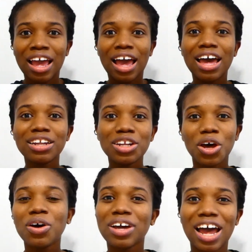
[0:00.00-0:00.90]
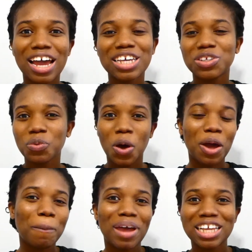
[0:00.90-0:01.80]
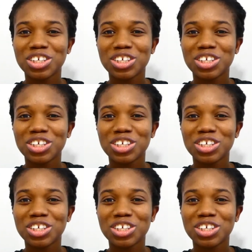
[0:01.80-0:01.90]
Hello guys, welcome back